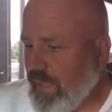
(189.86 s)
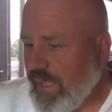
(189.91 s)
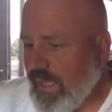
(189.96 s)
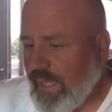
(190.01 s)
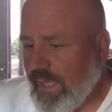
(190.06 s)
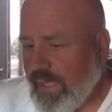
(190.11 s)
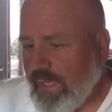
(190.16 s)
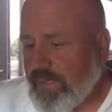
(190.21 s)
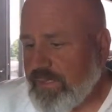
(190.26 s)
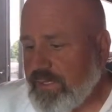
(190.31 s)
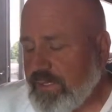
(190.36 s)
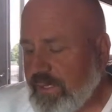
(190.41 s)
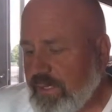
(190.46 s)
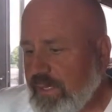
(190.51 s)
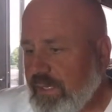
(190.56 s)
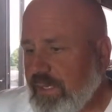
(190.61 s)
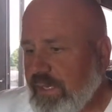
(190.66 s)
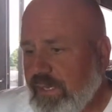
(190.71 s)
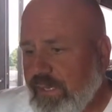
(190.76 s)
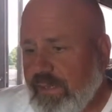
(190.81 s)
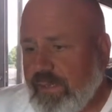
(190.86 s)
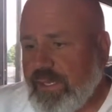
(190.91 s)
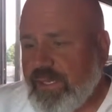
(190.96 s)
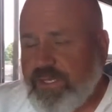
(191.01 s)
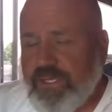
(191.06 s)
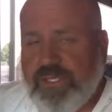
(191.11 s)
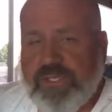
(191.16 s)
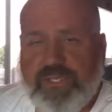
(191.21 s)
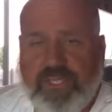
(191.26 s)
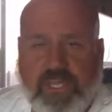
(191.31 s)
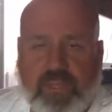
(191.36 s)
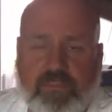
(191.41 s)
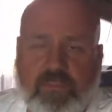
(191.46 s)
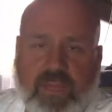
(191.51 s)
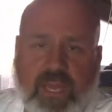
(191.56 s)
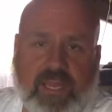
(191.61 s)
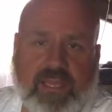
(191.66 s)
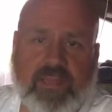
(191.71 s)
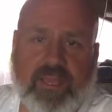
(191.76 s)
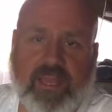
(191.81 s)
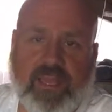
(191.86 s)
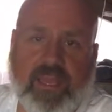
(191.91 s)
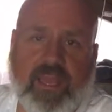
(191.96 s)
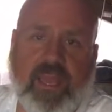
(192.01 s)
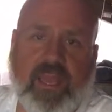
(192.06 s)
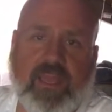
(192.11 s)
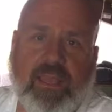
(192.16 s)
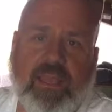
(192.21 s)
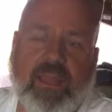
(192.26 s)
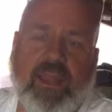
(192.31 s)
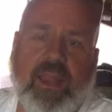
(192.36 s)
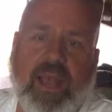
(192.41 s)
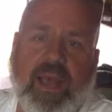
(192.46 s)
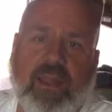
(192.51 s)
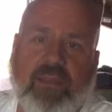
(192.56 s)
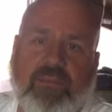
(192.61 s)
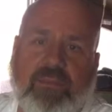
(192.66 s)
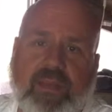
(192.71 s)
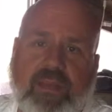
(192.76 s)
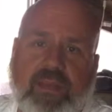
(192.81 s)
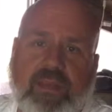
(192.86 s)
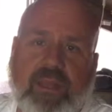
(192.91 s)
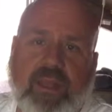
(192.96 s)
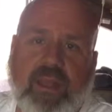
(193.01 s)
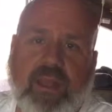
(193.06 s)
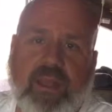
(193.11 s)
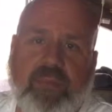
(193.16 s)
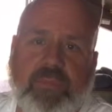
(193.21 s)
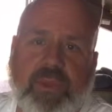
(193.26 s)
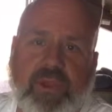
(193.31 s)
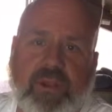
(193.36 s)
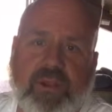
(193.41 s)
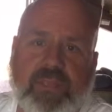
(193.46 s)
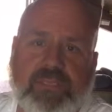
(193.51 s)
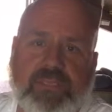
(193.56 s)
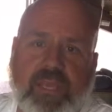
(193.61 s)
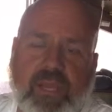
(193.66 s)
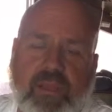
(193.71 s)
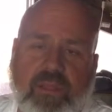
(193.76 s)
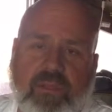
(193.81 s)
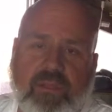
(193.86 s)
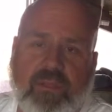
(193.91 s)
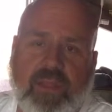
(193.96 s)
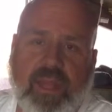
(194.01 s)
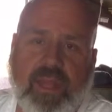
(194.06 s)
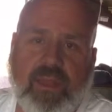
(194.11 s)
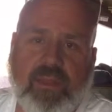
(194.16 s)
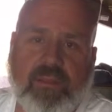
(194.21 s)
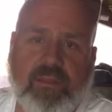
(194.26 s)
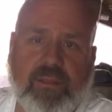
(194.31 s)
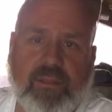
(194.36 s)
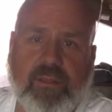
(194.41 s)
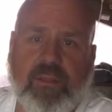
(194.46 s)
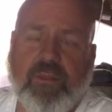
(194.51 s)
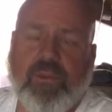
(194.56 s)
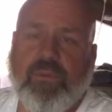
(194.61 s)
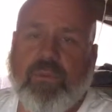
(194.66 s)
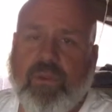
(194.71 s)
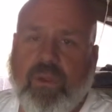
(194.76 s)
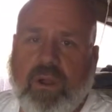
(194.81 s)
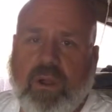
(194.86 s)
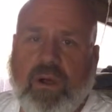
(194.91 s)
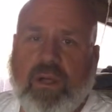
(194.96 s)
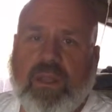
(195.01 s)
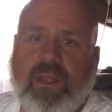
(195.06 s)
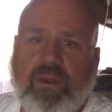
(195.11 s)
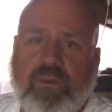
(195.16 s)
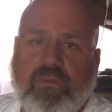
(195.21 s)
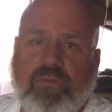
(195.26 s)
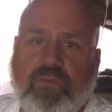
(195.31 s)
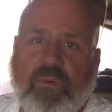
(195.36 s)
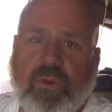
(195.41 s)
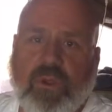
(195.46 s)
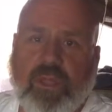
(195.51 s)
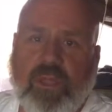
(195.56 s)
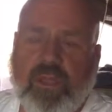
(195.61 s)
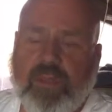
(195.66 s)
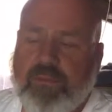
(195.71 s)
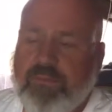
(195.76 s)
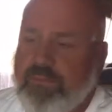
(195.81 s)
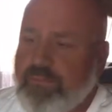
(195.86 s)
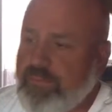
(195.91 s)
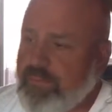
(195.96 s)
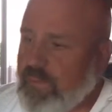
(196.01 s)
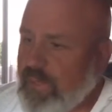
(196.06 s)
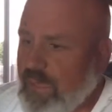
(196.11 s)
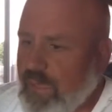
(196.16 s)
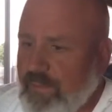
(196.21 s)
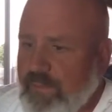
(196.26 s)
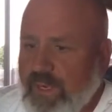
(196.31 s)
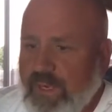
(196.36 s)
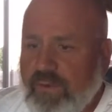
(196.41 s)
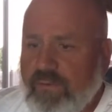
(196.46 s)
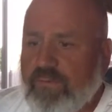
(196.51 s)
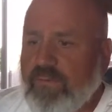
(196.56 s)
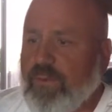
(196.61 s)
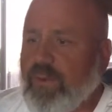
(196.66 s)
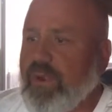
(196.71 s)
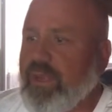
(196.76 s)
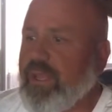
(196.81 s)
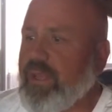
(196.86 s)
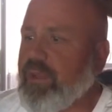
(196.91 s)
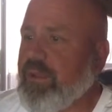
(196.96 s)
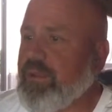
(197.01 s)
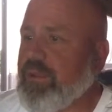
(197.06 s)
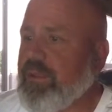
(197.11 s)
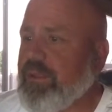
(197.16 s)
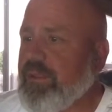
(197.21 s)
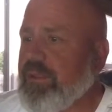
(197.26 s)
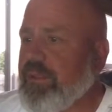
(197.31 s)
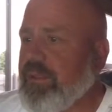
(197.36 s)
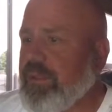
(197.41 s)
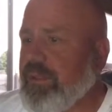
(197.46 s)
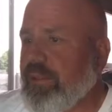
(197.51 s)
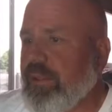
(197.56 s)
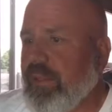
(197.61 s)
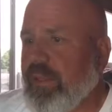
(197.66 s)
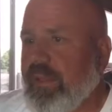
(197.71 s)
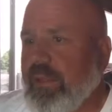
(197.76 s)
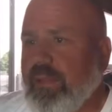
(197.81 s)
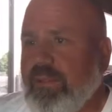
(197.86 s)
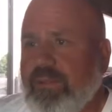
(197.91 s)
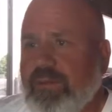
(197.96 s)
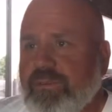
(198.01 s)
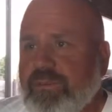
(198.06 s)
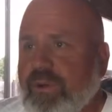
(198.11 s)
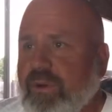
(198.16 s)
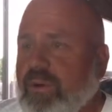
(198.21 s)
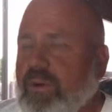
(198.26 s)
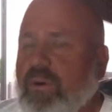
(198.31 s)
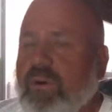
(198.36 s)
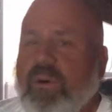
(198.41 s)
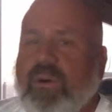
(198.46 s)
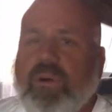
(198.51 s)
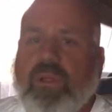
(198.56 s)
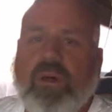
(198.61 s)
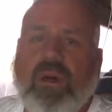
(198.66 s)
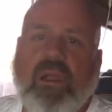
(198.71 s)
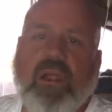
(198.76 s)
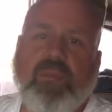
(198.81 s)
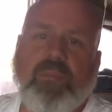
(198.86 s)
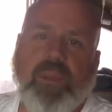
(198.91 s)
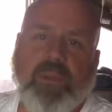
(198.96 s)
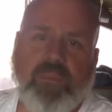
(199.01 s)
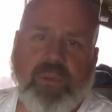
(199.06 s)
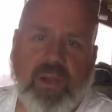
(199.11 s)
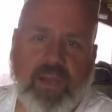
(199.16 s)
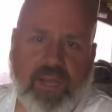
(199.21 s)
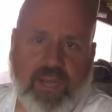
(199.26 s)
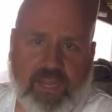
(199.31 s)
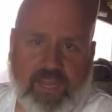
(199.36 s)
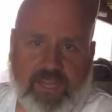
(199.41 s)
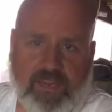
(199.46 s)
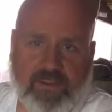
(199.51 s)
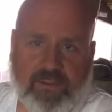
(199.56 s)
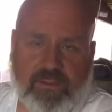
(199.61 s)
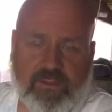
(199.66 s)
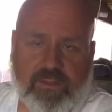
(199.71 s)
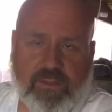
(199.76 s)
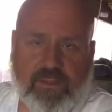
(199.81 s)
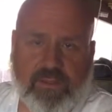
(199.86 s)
and they just seem like they can't get out of it. And I'm here to tell you that we're all here for you, I'm here for you, and there's a whole army behind